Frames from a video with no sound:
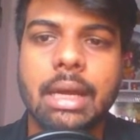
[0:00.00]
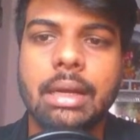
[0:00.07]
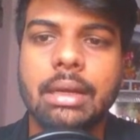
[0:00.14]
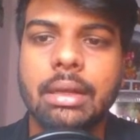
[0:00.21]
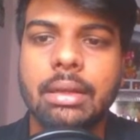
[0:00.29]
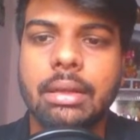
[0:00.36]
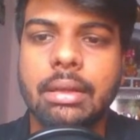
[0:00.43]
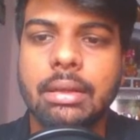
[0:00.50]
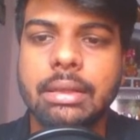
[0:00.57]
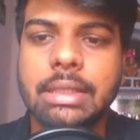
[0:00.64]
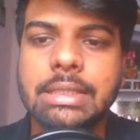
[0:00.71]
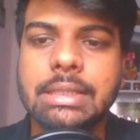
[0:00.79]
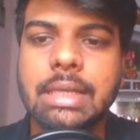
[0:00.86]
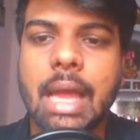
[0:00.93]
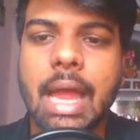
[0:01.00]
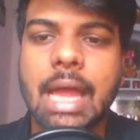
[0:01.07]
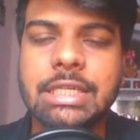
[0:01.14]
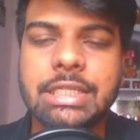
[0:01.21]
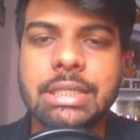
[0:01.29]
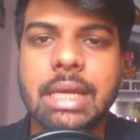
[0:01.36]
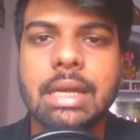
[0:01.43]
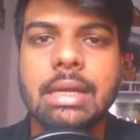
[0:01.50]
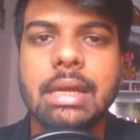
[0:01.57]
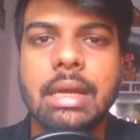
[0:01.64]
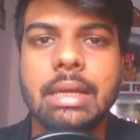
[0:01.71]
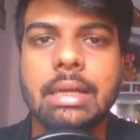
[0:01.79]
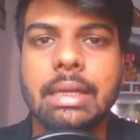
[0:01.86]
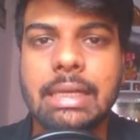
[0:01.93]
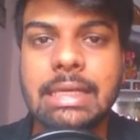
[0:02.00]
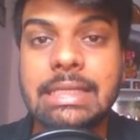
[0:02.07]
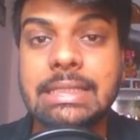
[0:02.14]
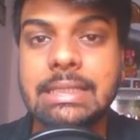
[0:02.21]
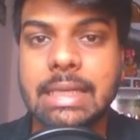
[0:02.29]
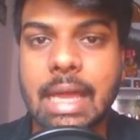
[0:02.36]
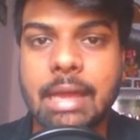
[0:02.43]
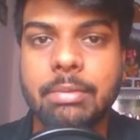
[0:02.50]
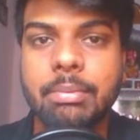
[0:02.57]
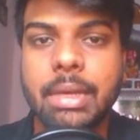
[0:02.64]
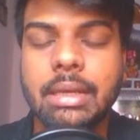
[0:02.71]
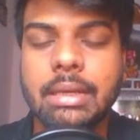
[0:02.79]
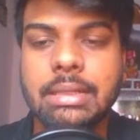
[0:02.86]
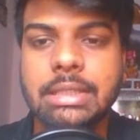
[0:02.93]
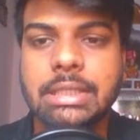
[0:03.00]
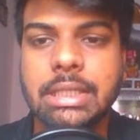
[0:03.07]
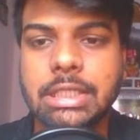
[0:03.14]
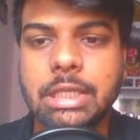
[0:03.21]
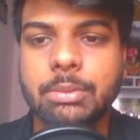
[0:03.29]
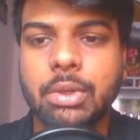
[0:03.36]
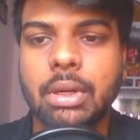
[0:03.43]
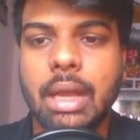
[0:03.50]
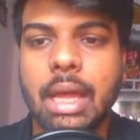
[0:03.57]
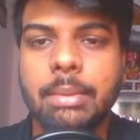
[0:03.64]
that this hashtag is can be searchable.